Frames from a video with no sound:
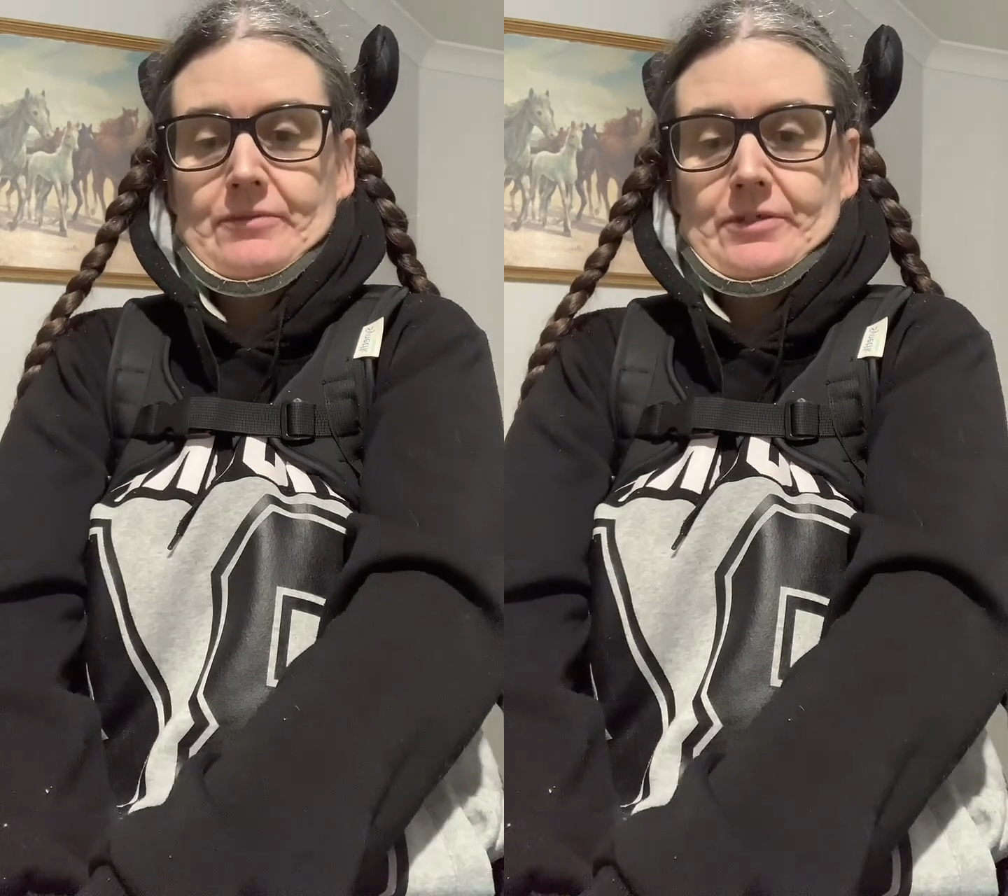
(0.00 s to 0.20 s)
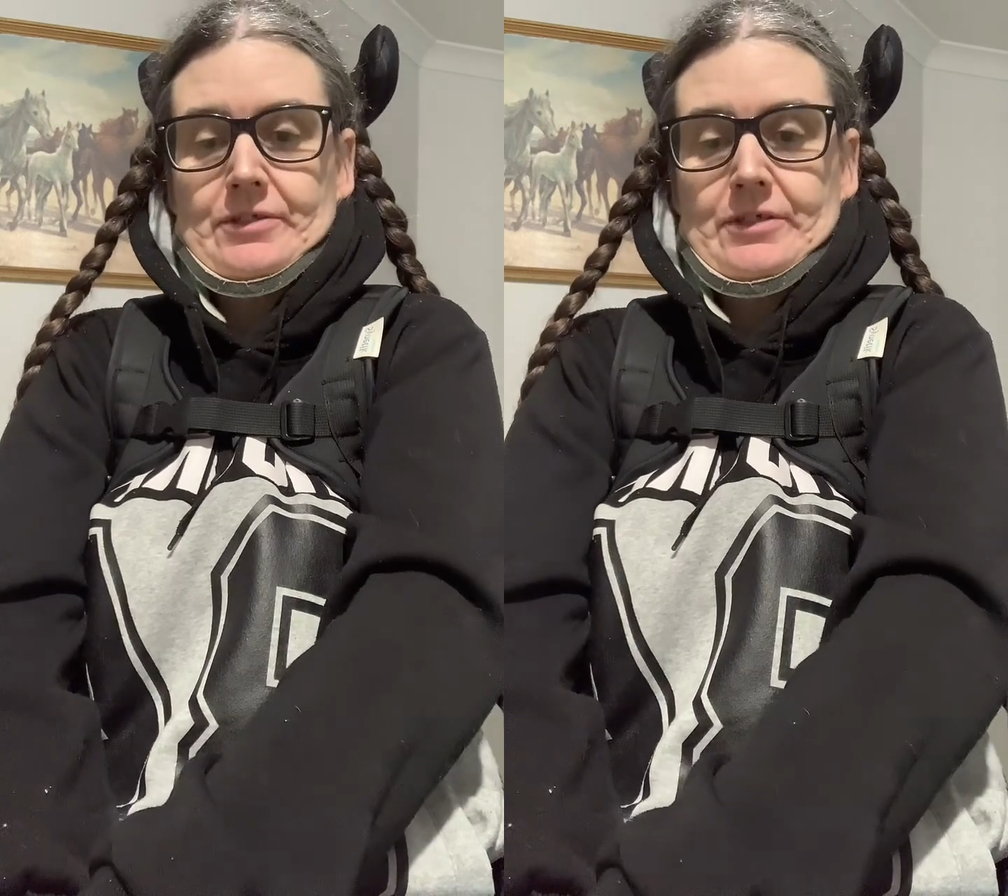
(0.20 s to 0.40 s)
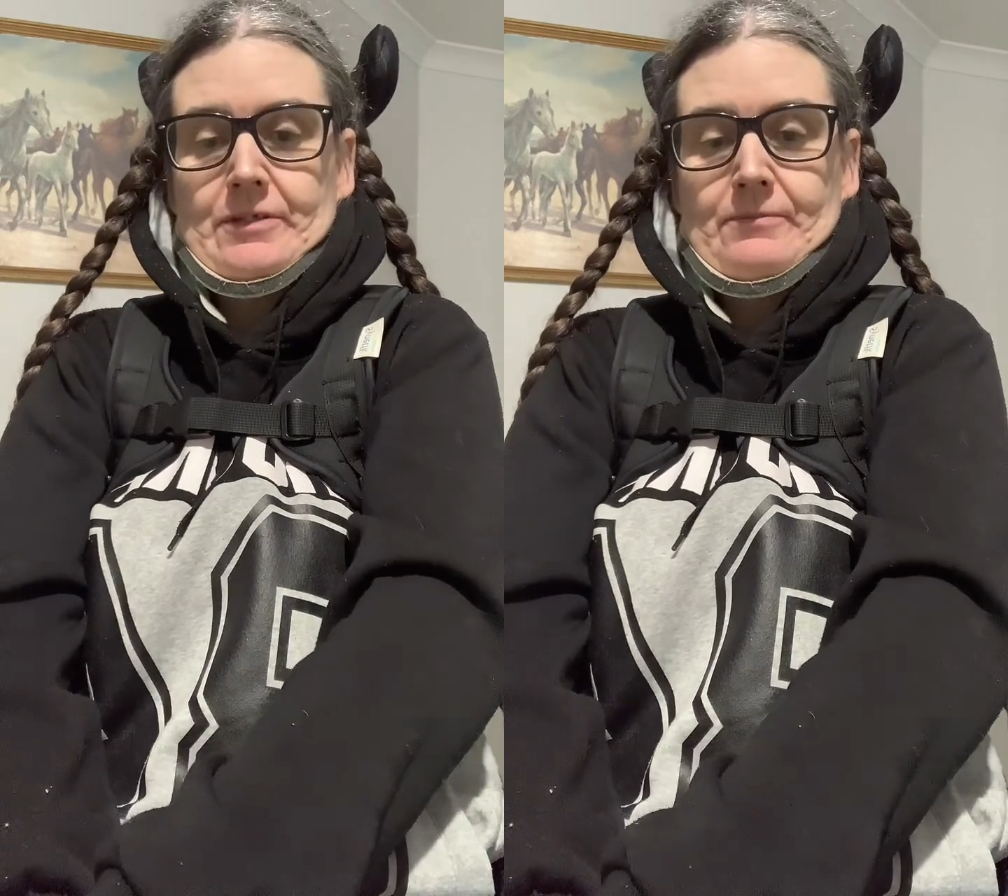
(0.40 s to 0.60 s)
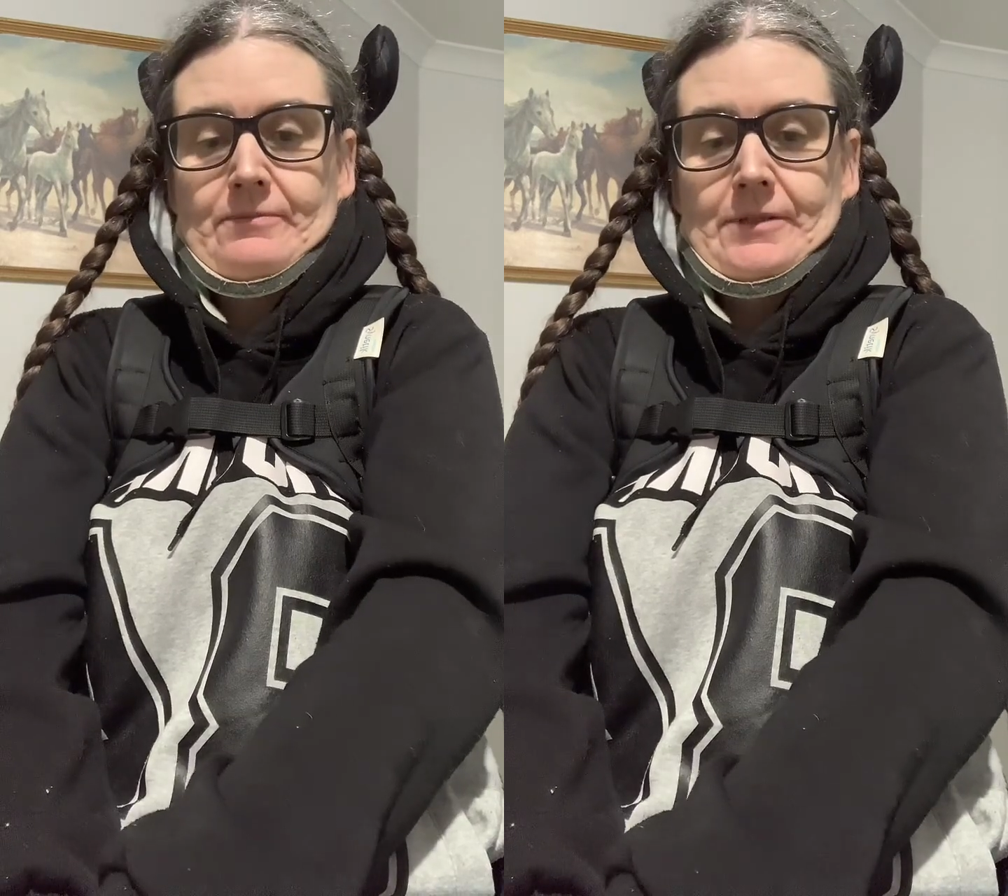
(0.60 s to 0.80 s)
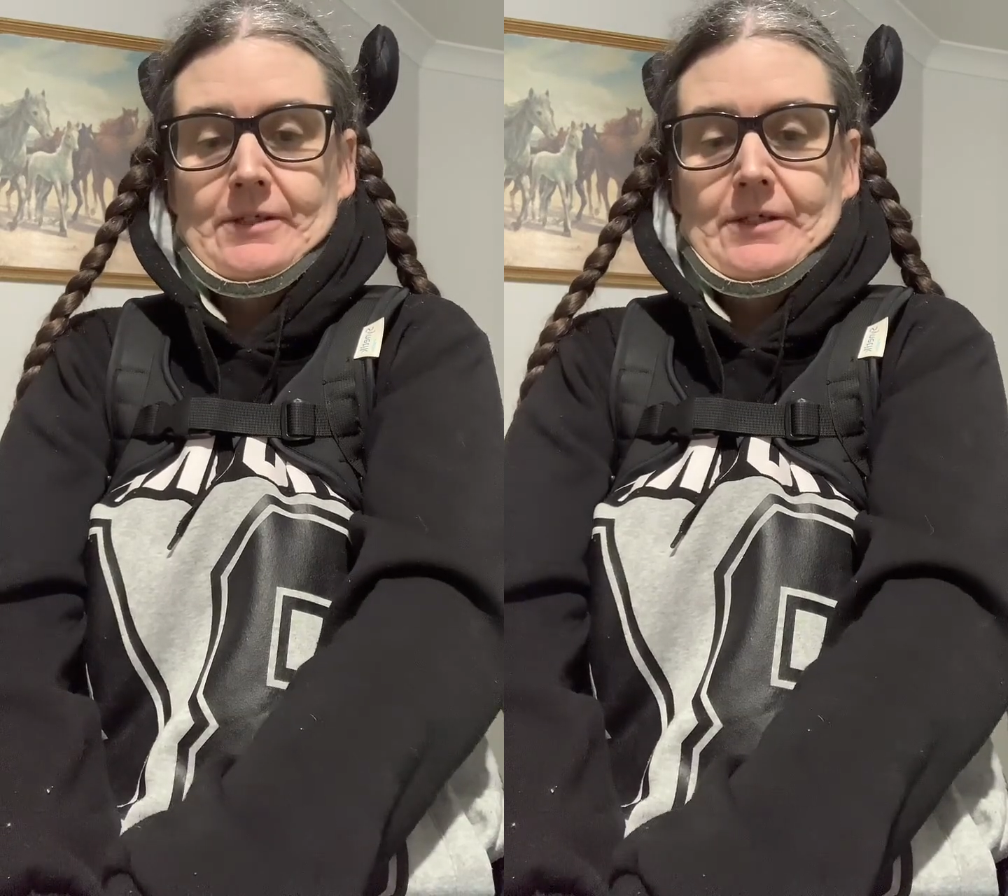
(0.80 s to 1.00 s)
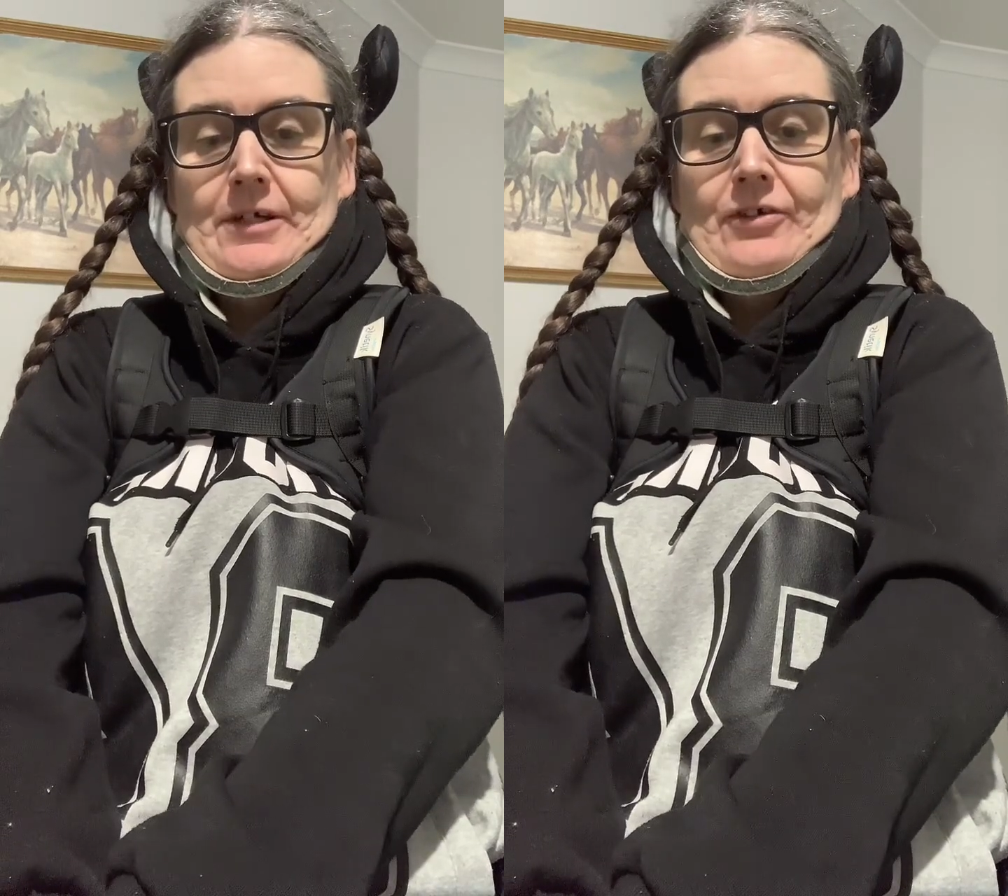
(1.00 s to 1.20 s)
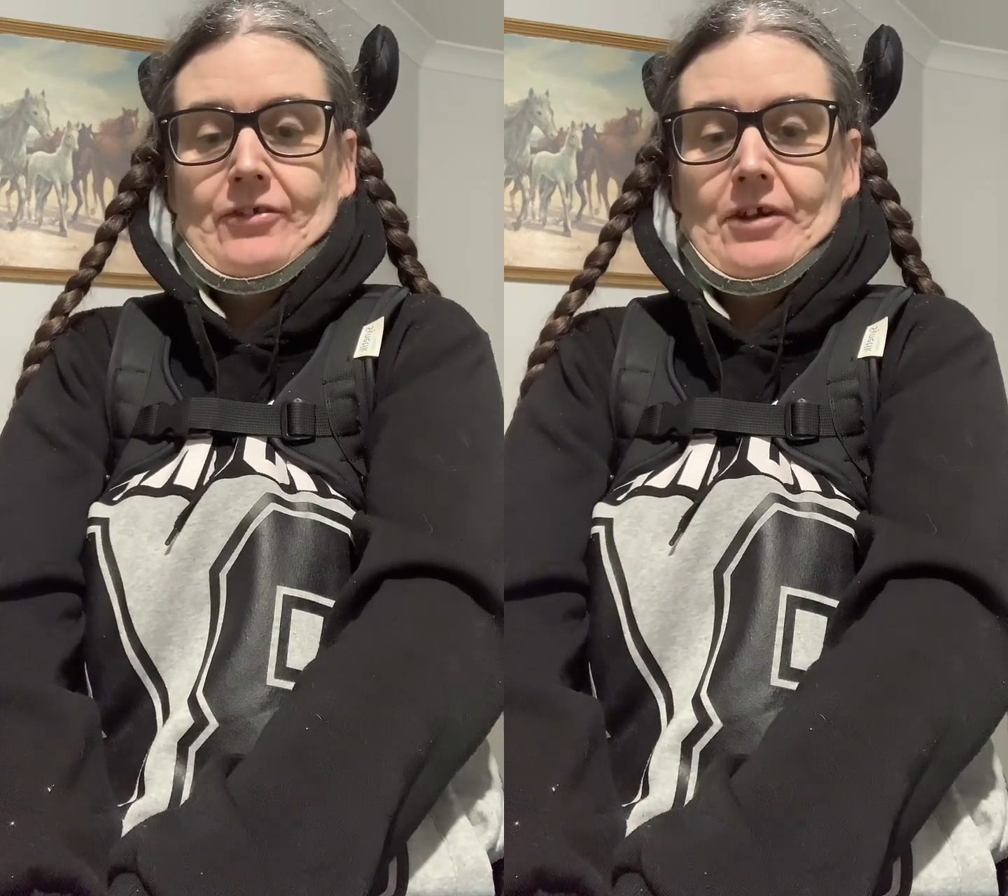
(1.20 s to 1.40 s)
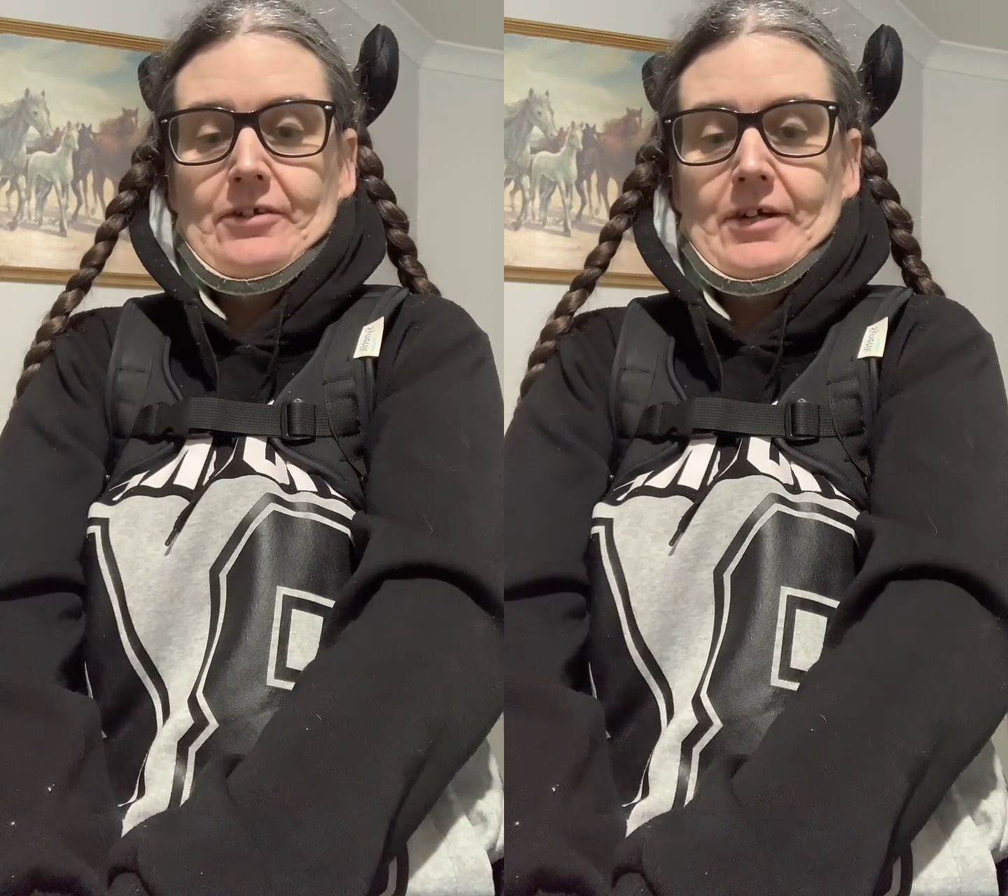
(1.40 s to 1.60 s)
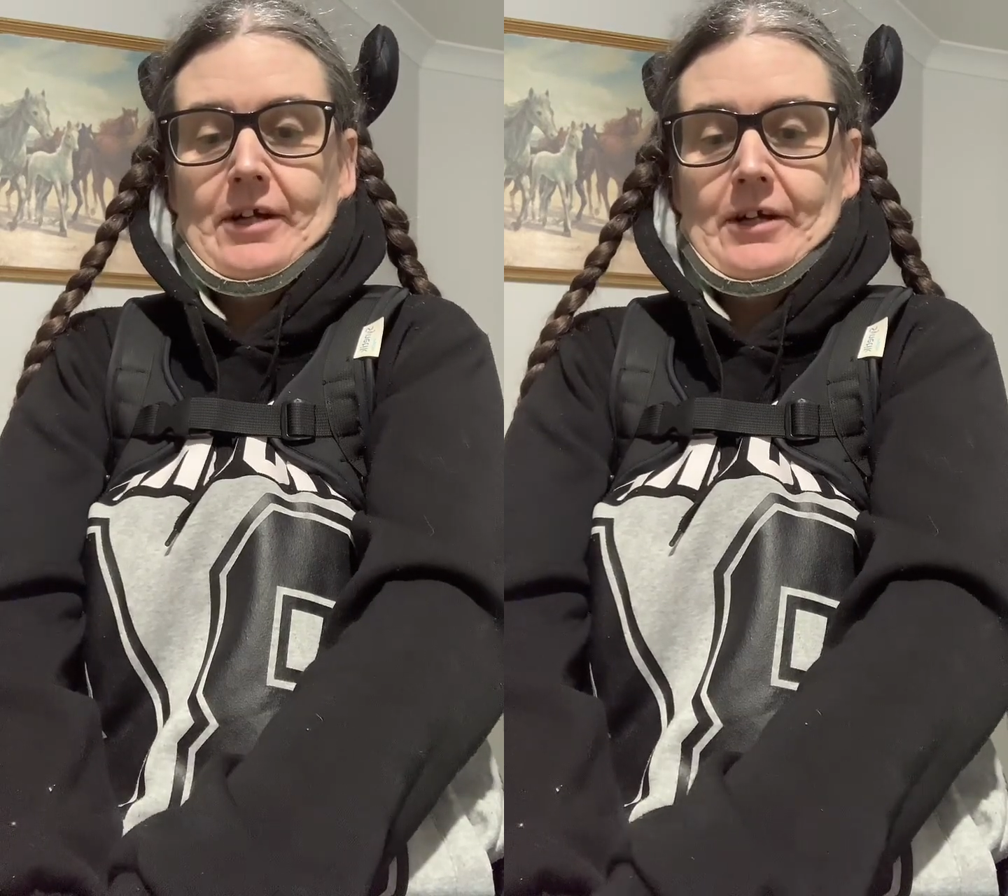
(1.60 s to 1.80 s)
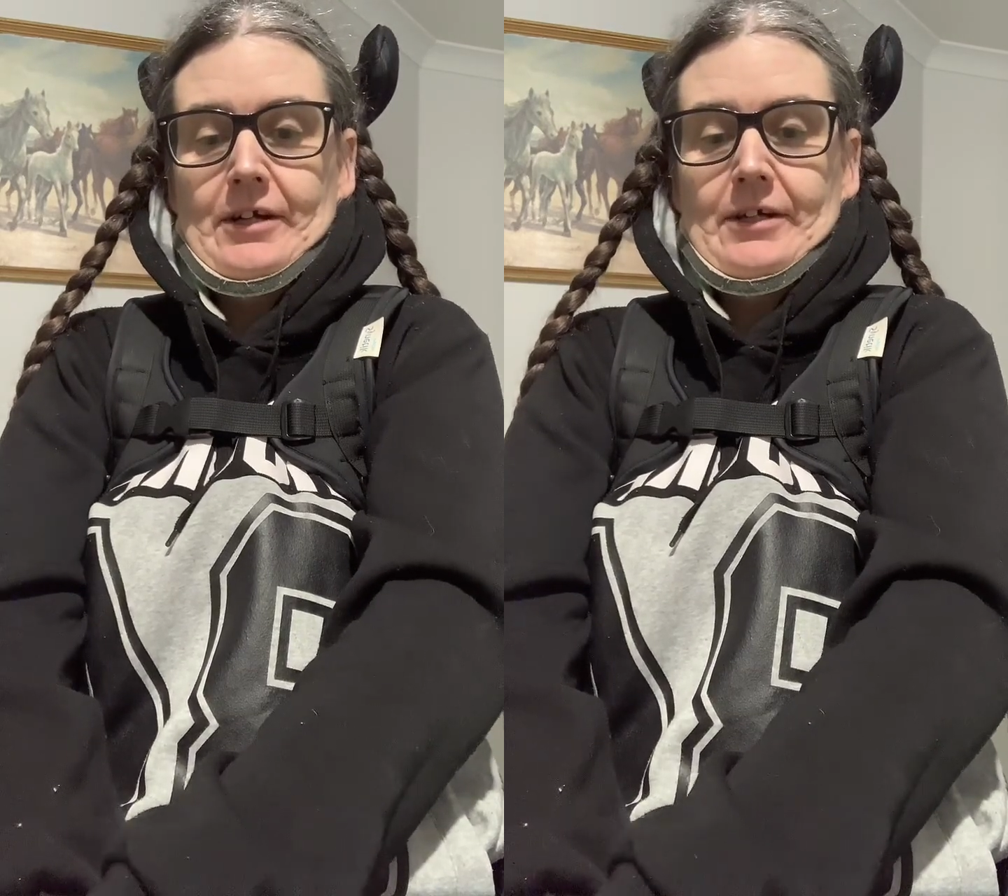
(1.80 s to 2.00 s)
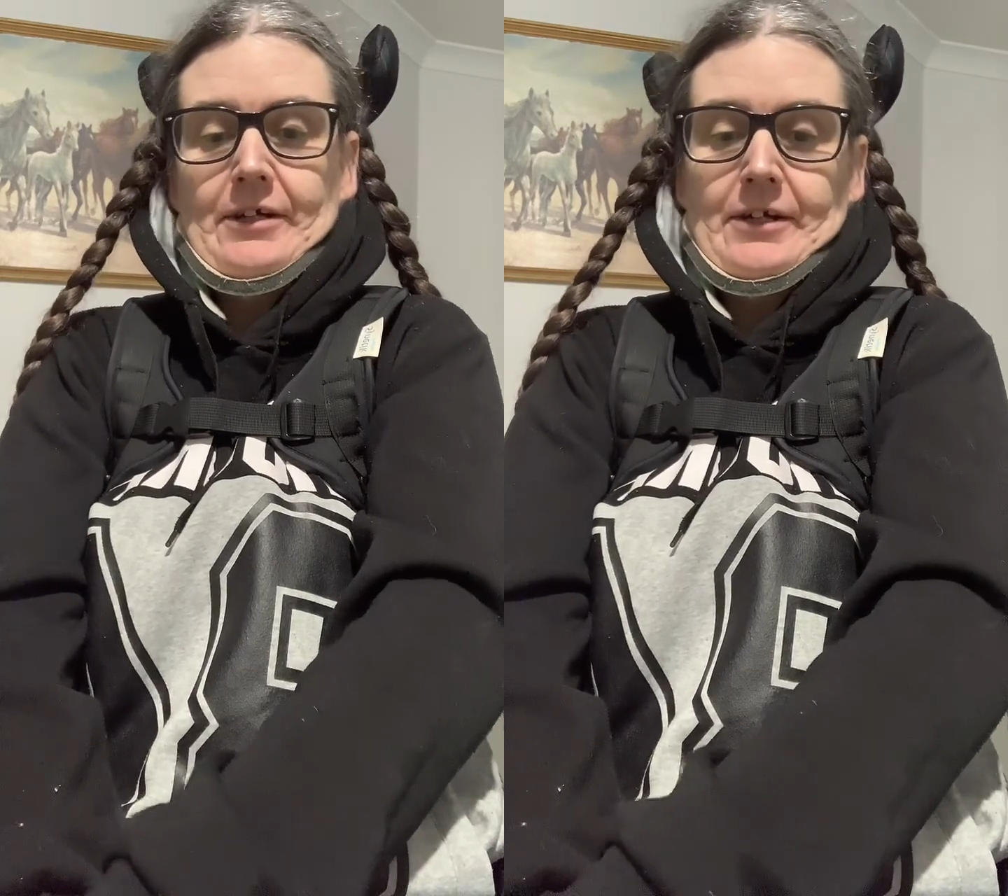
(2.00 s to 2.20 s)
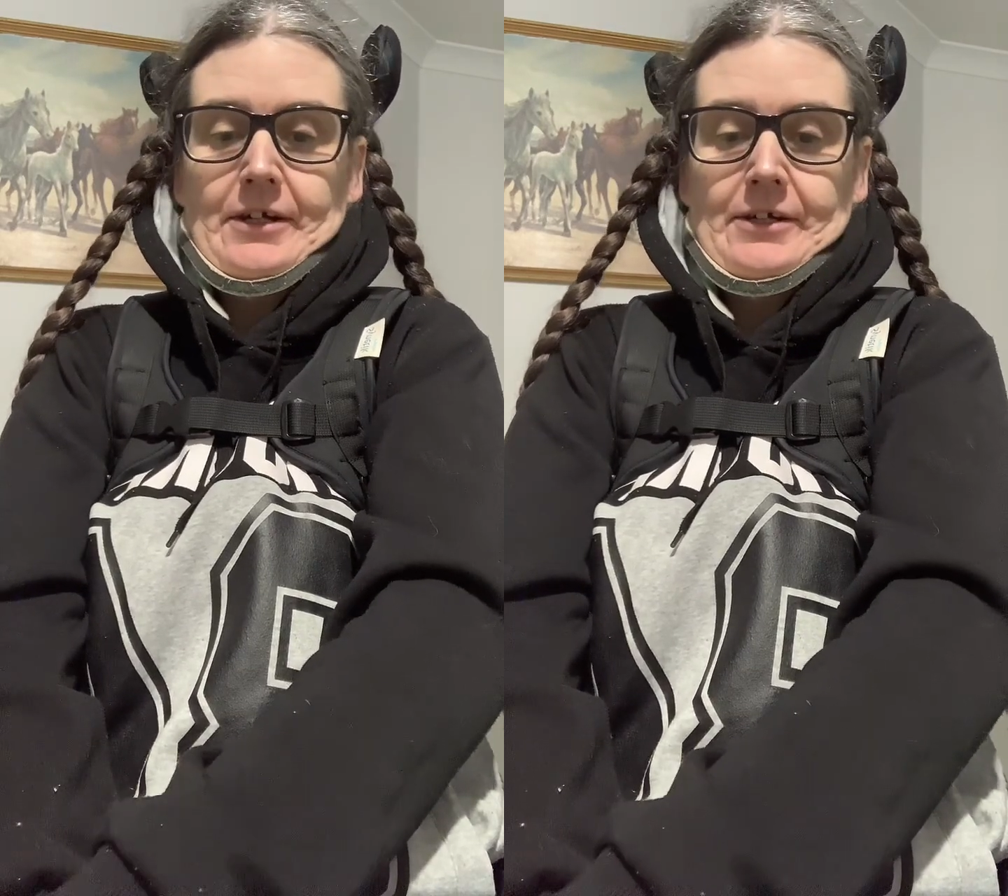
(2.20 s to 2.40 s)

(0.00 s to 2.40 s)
It's Sunday